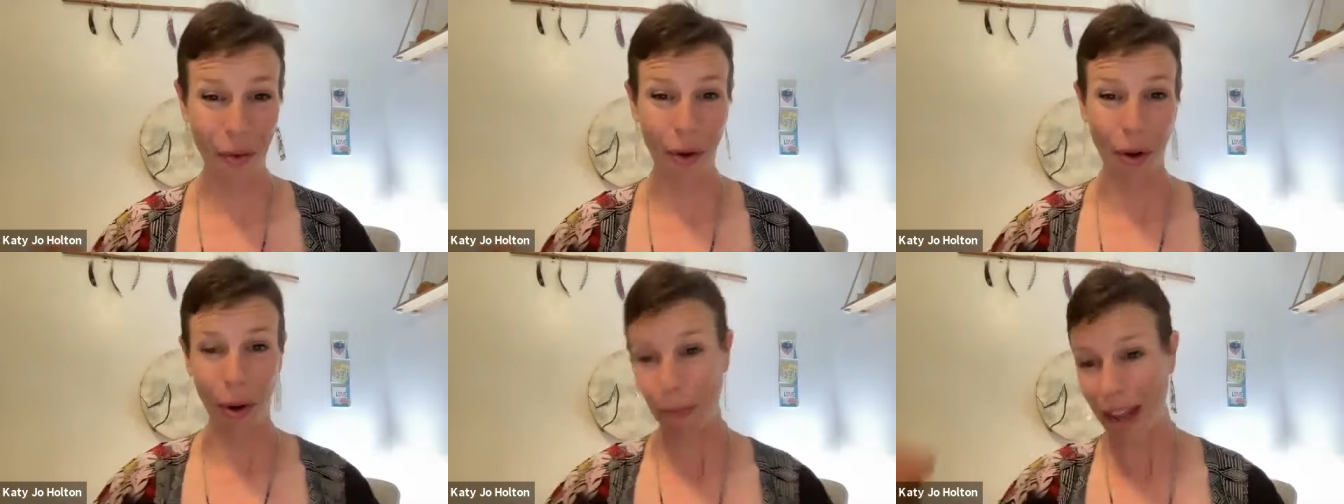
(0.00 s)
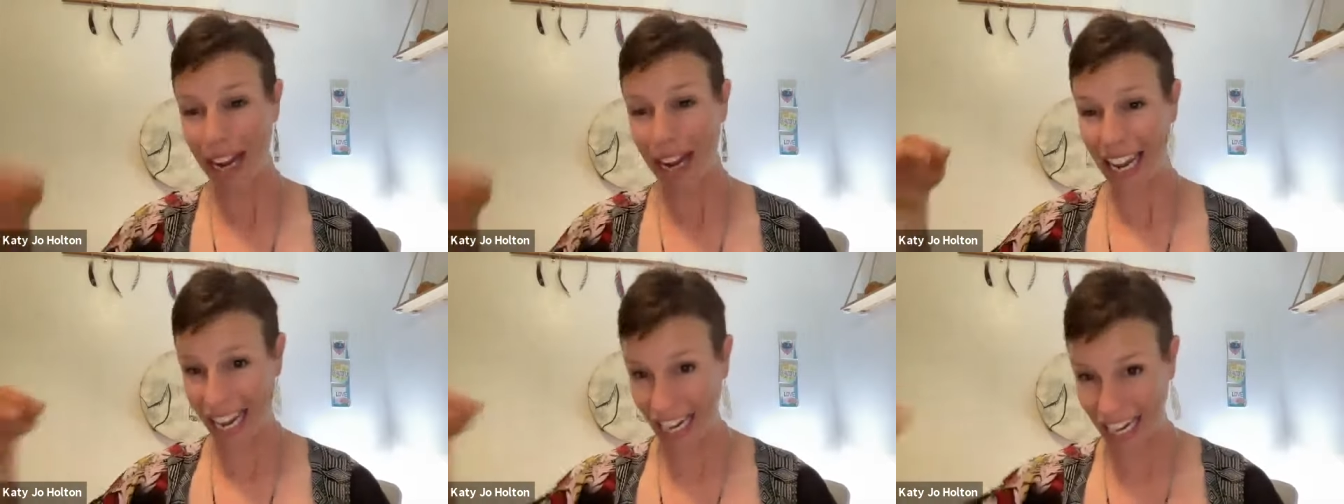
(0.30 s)
or
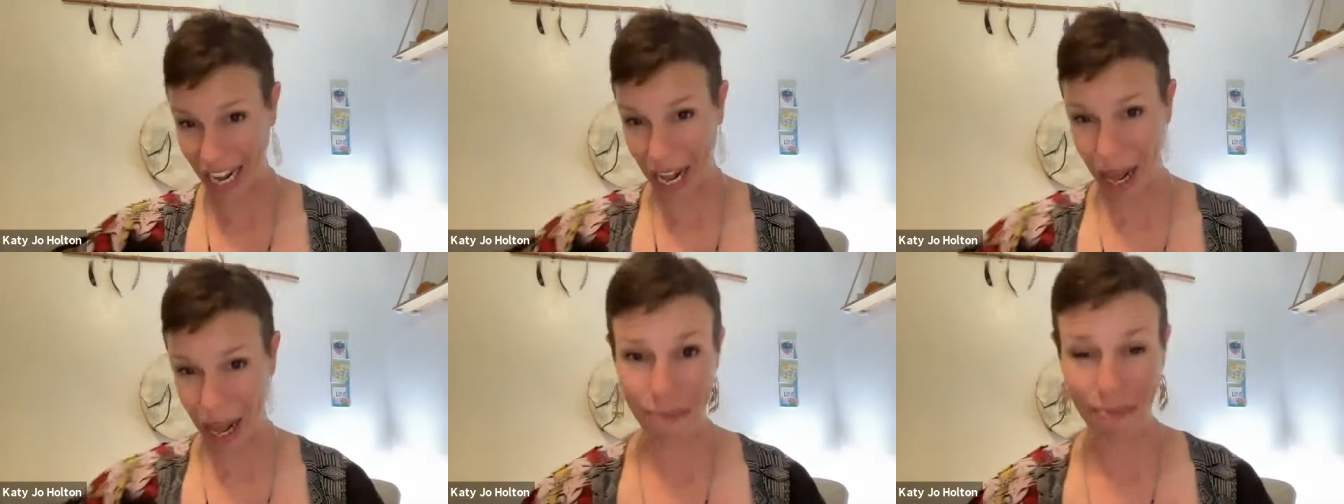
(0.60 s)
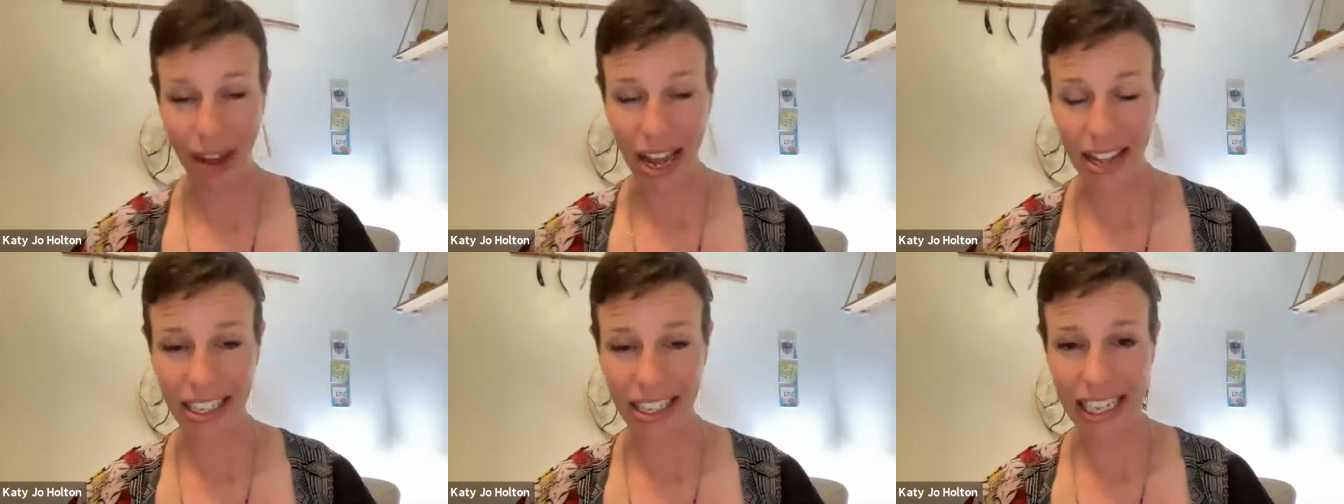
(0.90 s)
make an
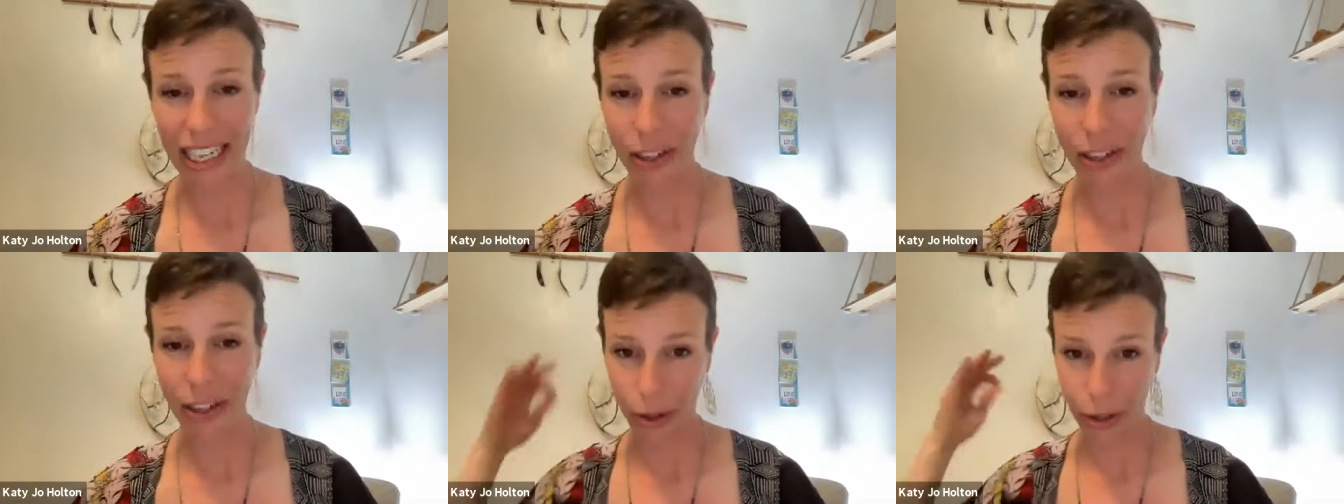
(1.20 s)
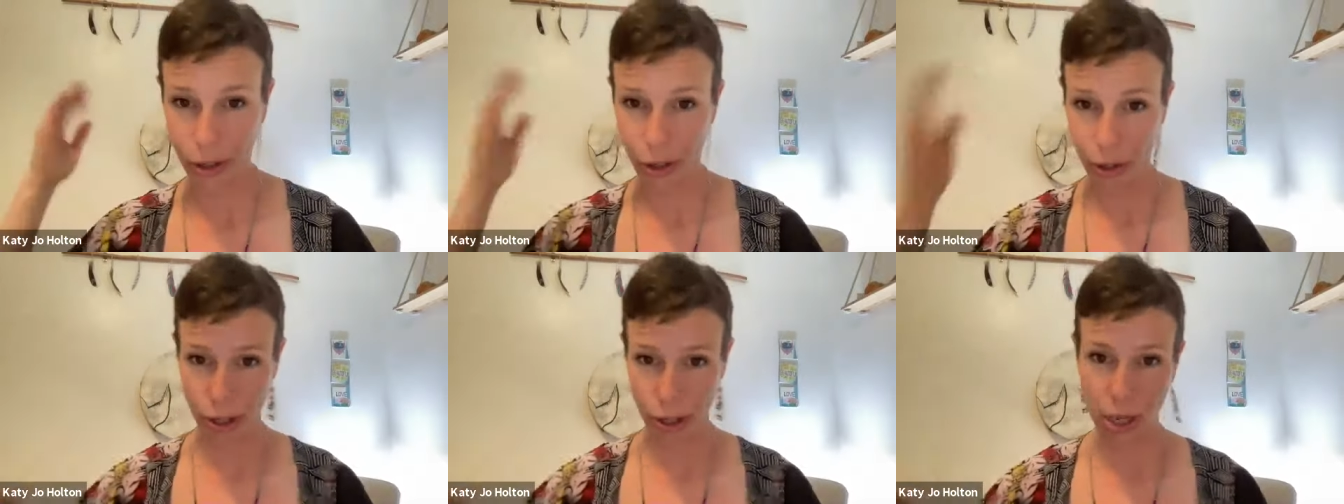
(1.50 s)
income as a healer
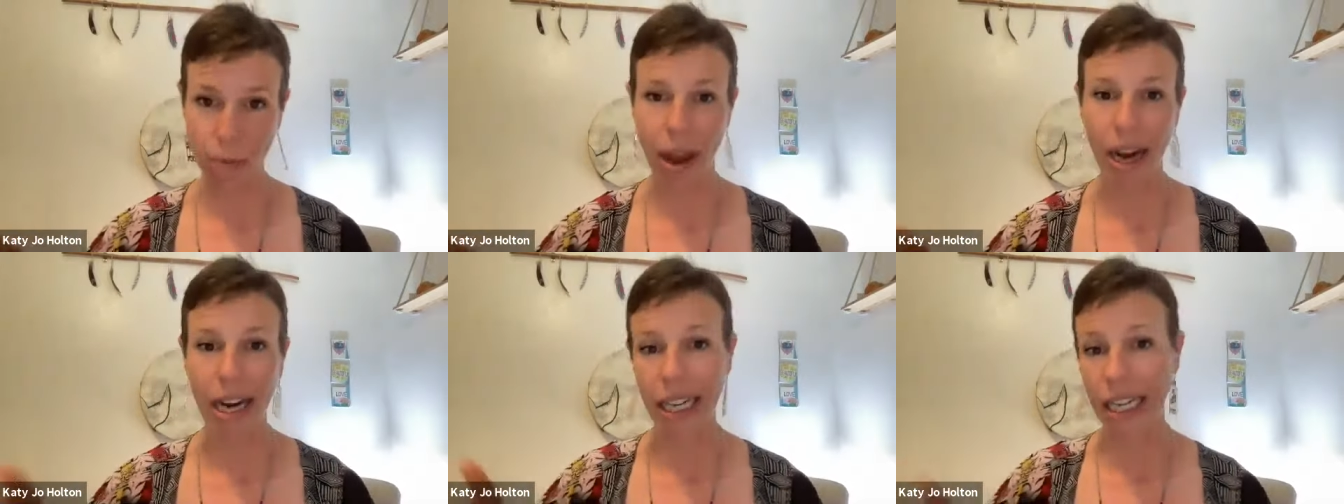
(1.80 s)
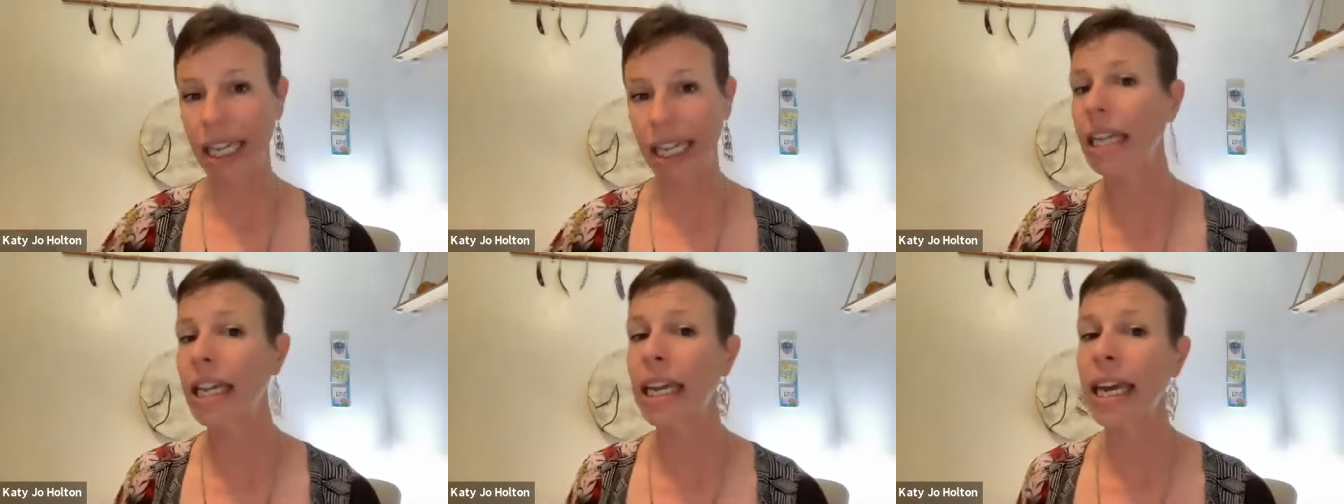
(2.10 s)
or do
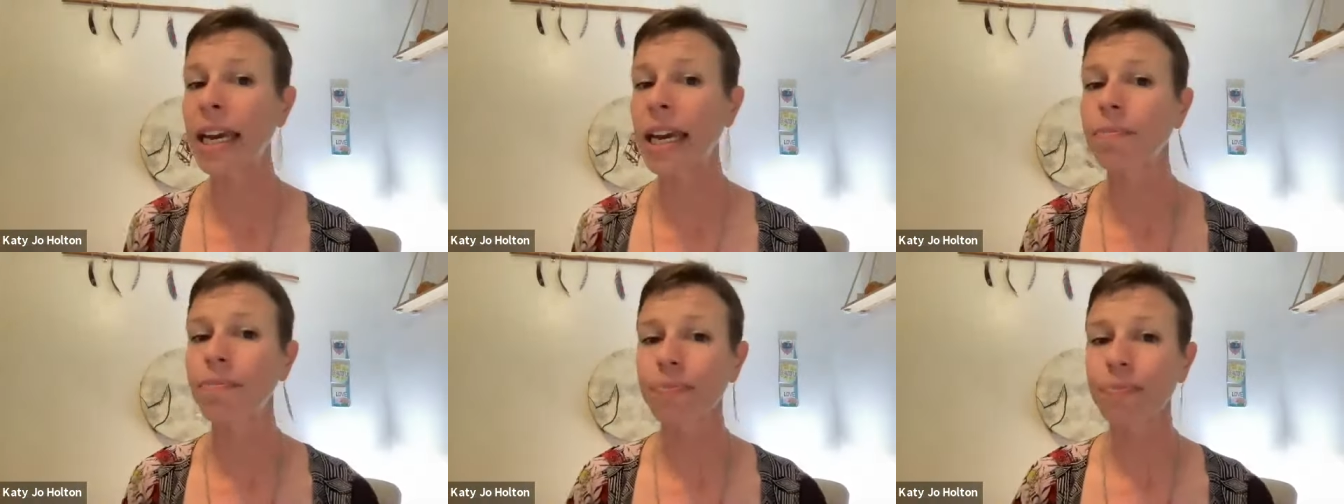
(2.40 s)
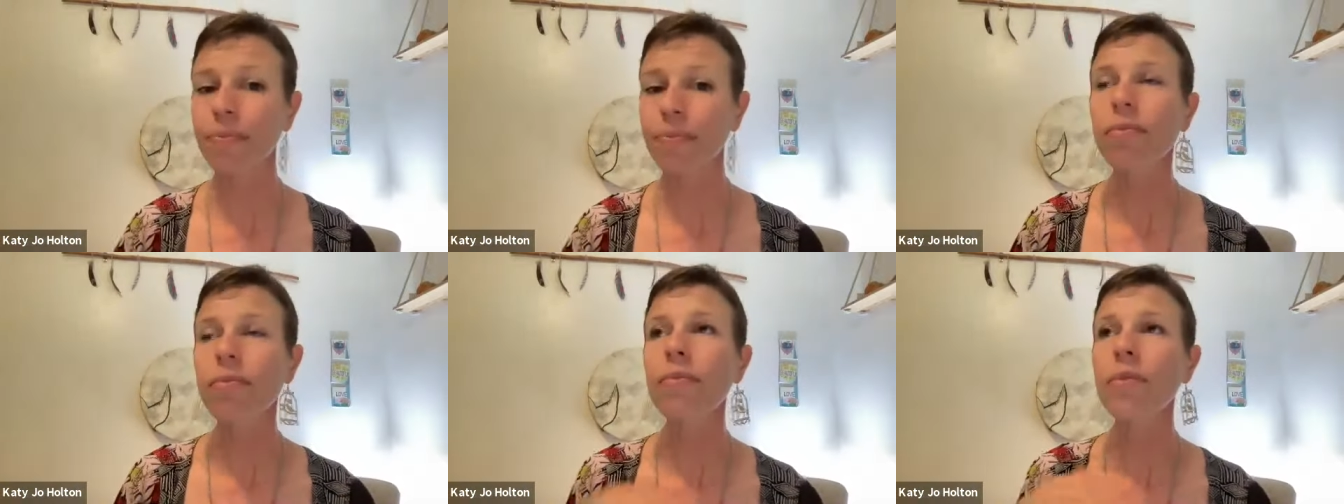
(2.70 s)
shamanic healing,